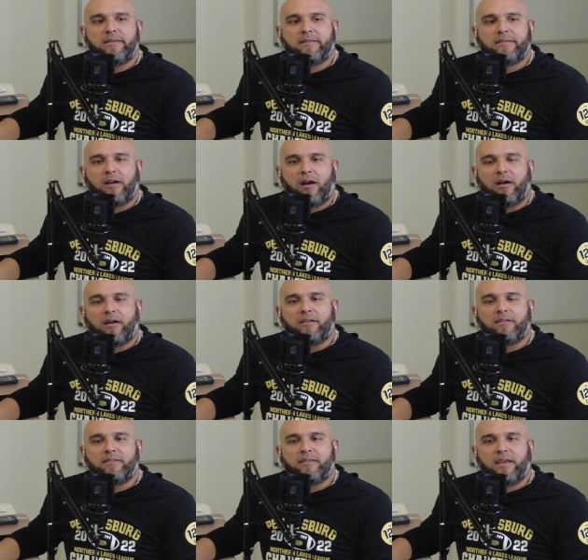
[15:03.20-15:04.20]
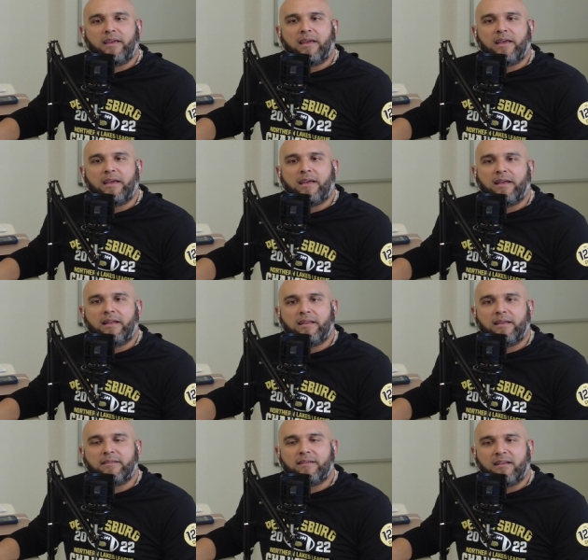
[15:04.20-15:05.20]
cards, and
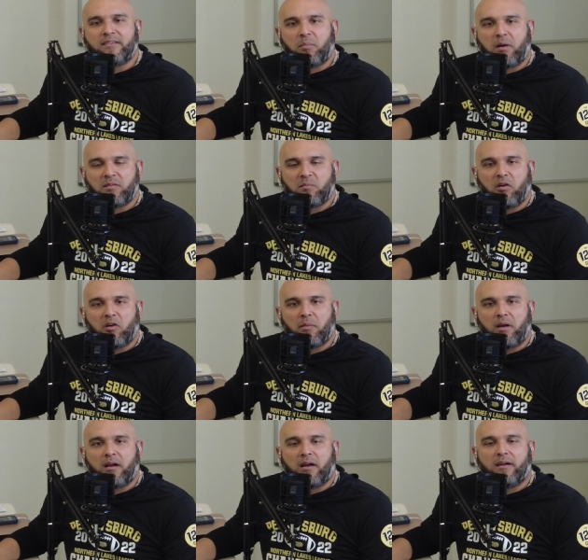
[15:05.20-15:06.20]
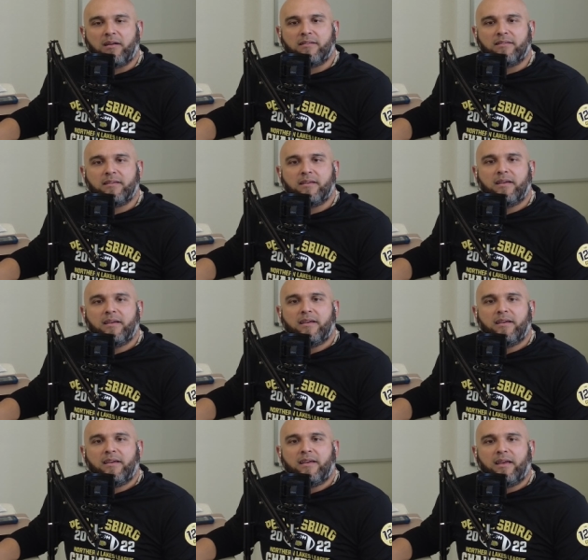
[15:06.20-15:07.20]
his cousin bought some Pokemon cards,
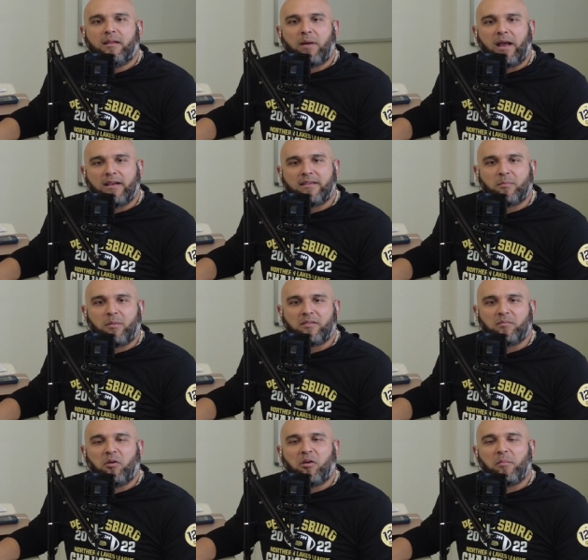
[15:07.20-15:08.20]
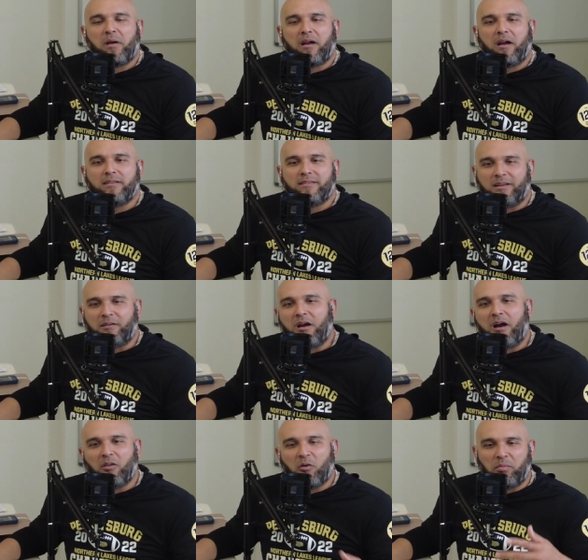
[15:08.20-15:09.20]
and my cousin bought some Pokemon cards, and they were
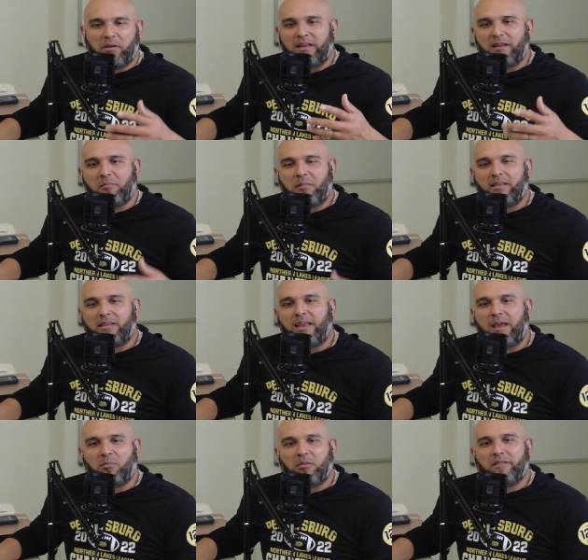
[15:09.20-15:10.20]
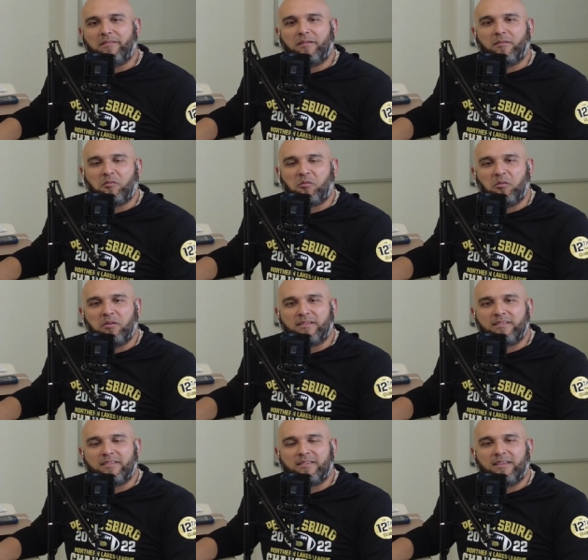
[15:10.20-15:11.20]
all opening them on the table. It, it was cool
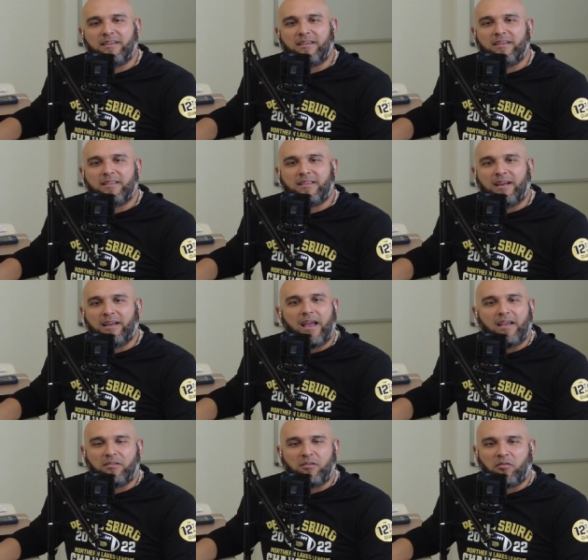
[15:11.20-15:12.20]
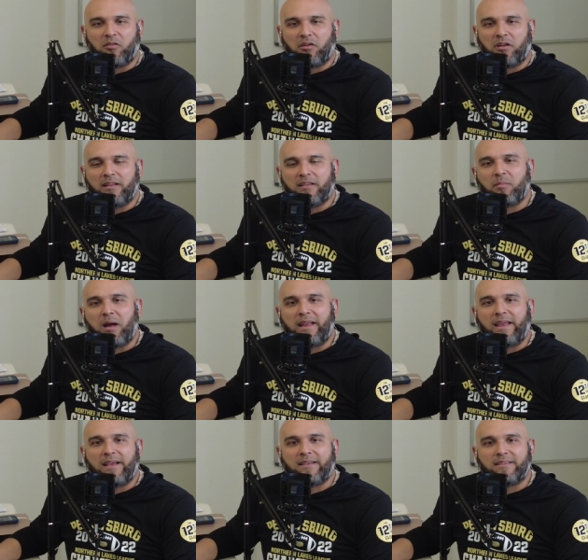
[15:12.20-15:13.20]
because, as you've heard on this
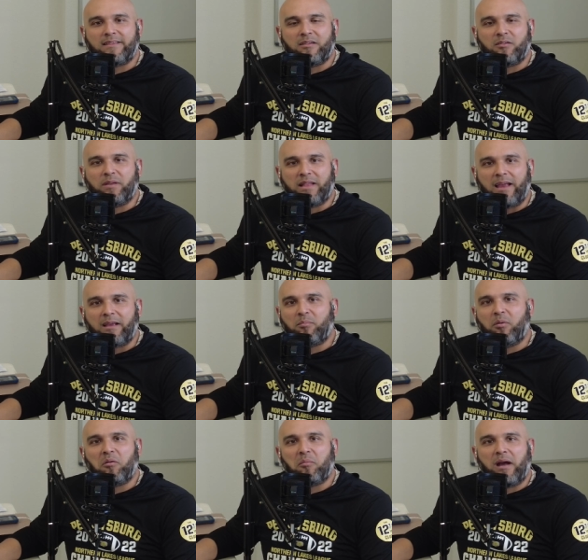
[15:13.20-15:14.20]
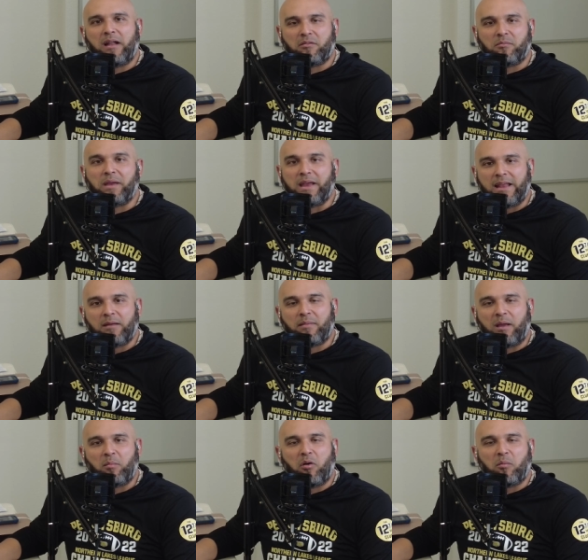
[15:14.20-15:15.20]
podcast, it's, you know, we like Pokemon, or me and him like
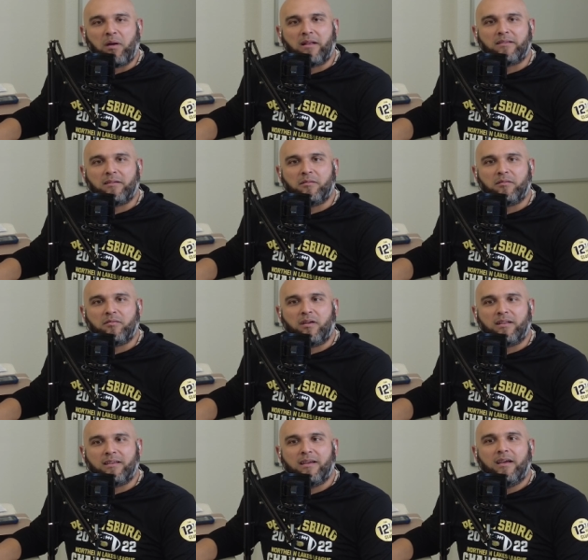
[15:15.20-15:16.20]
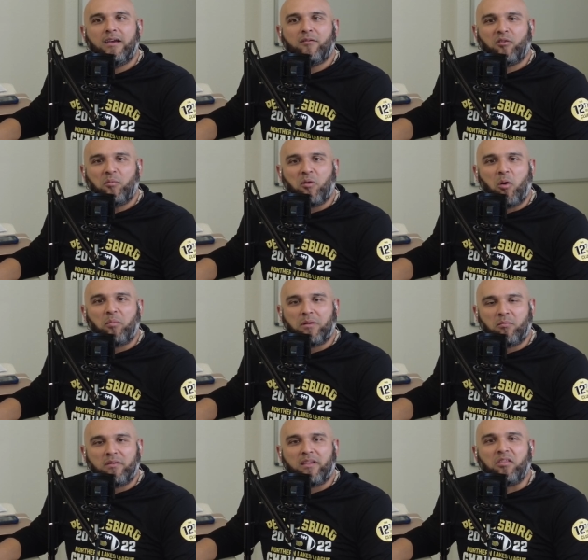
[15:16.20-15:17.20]
Pokemon, so it was fun to, for him to open them
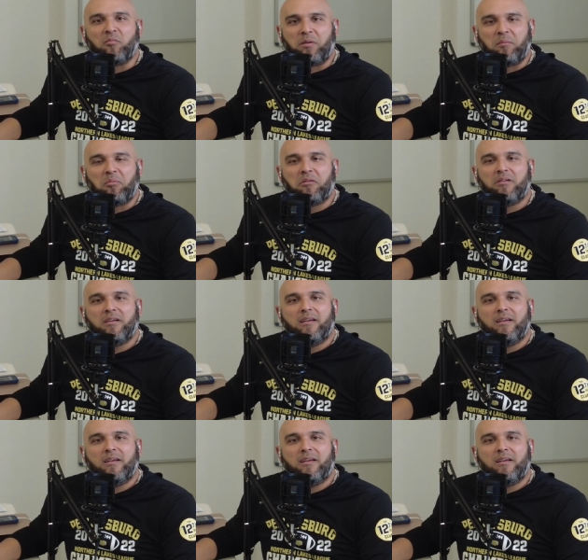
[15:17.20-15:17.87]
with other people.